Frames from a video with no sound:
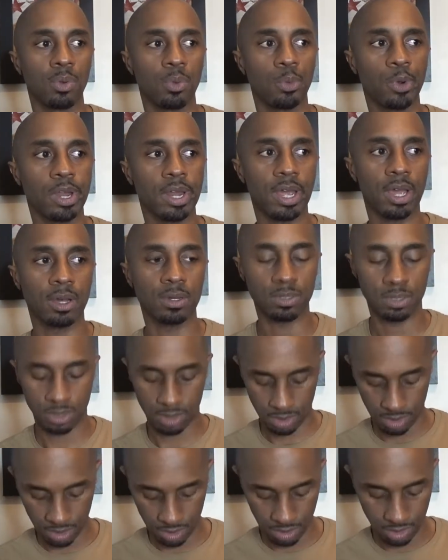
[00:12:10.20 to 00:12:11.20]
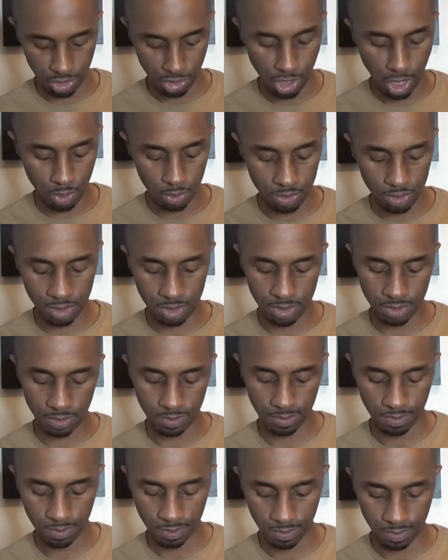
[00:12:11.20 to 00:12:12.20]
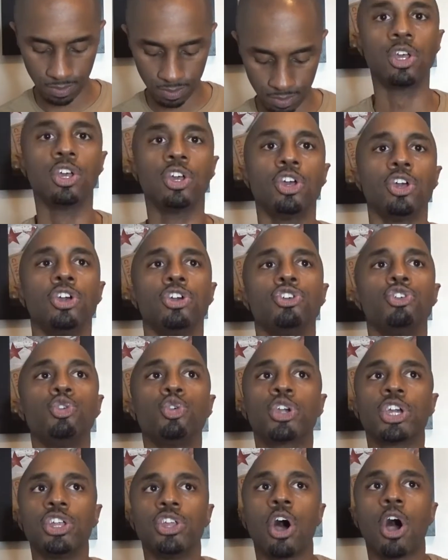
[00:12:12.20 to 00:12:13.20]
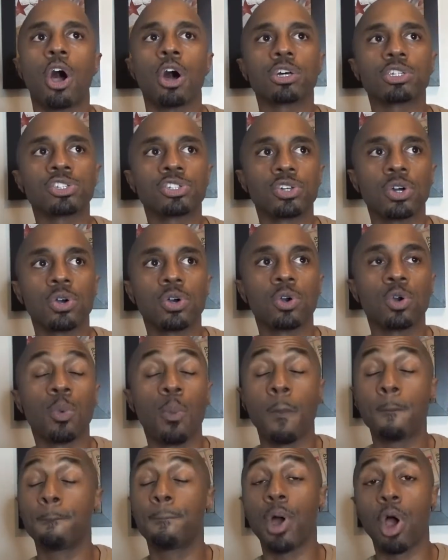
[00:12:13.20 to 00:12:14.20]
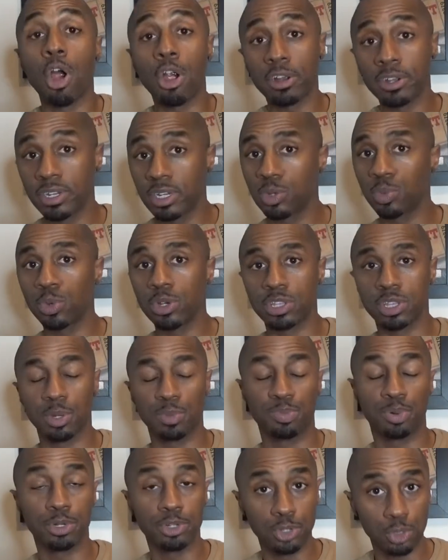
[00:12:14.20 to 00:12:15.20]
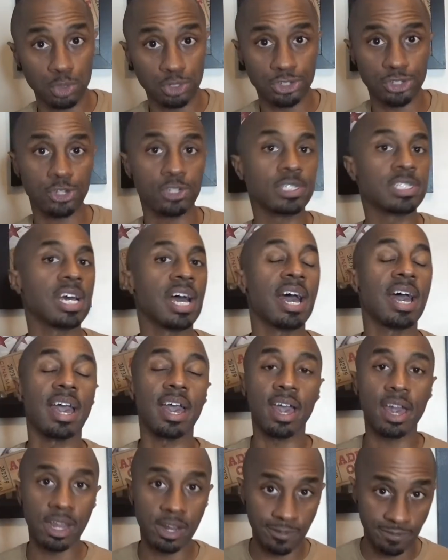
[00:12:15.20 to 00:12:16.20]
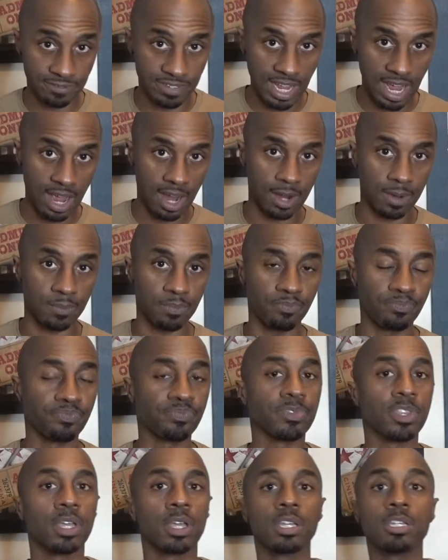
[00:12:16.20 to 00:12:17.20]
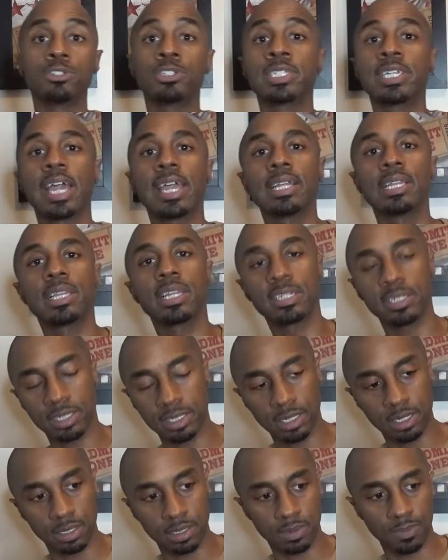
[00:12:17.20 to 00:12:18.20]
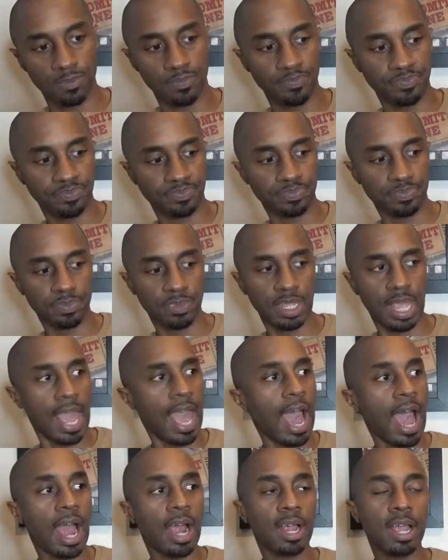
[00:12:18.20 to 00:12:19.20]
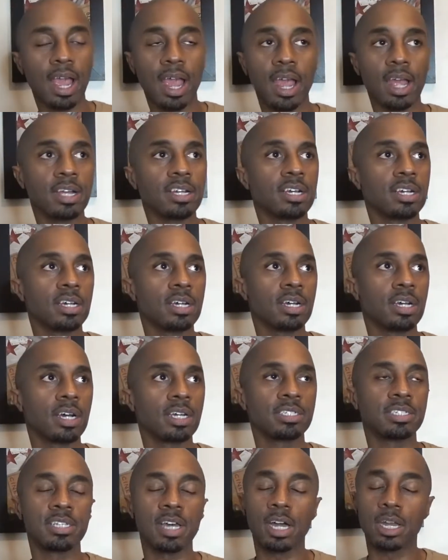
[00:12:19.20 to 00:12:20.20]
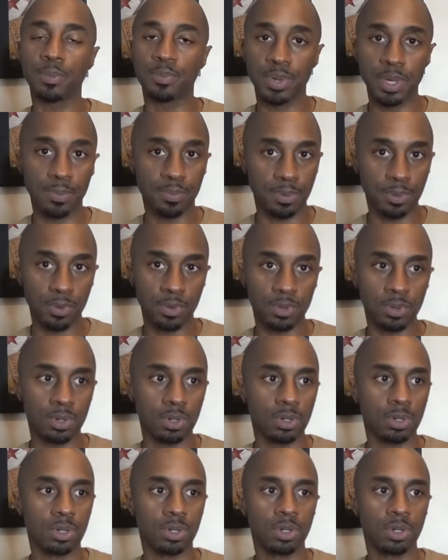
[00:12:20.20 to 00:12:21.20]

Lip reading: What else? Notes. You can also bargain with the producers ahead of time. You say, listen, I got a ton of people